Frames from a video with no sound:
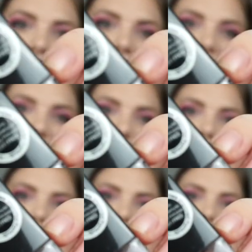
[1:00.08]
It is this
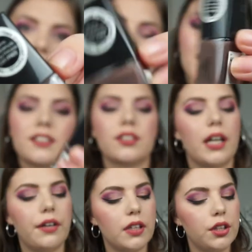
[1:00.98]
one right here. So
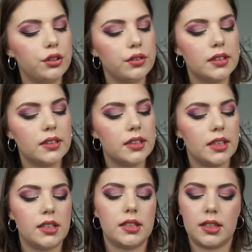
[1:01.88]
I have not used it
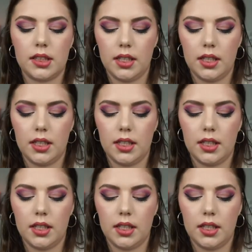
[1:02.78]
since